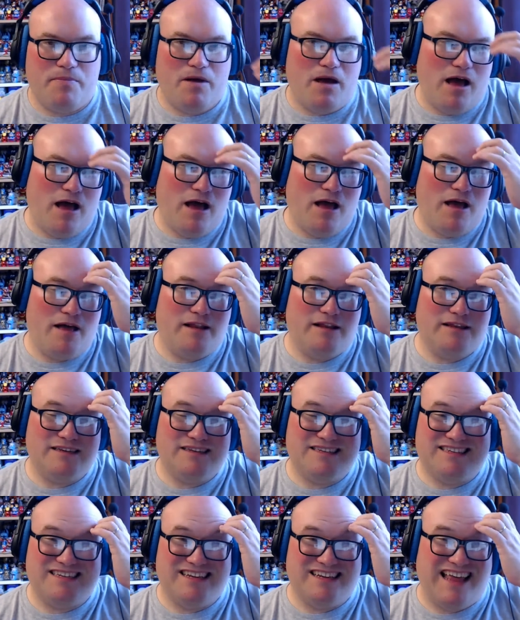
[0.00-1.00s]
And
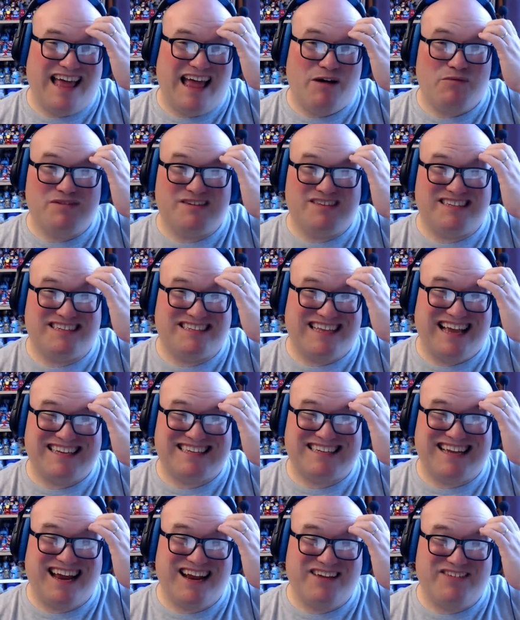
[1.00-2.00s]
so that's
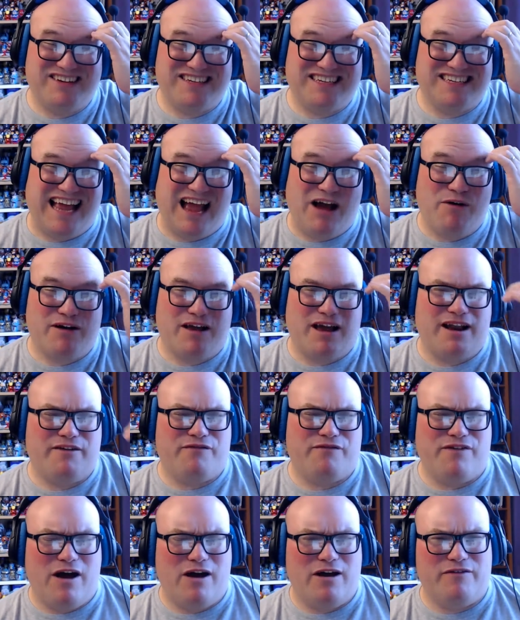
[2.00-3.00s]
kind of just how it kind of
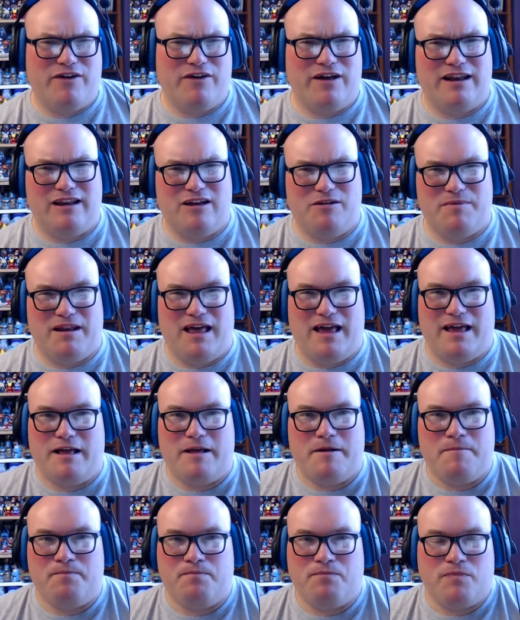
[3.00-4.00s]
felt. It felt a little bit like,
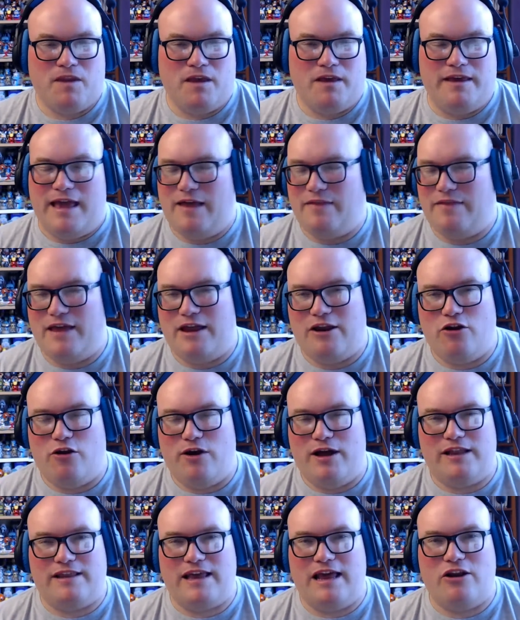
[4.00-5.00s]
yeah, they're
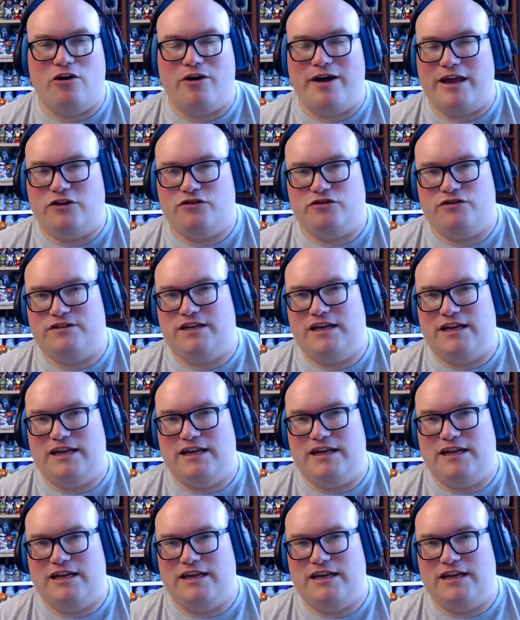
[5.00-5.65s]
not interested